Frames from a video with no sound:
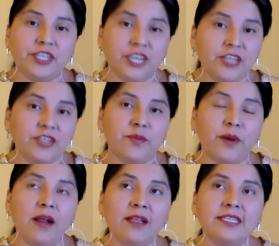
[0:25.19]
change the
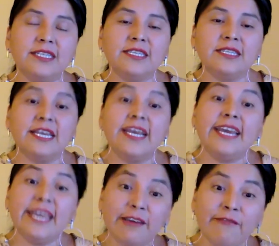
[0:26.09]
policies
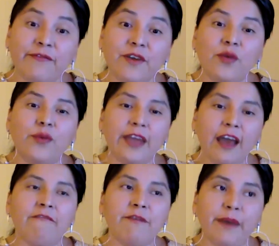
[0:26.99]
if we
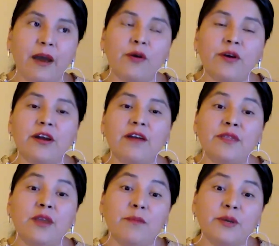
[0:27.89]
have the power of
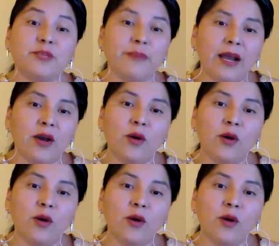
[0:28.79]
numbers back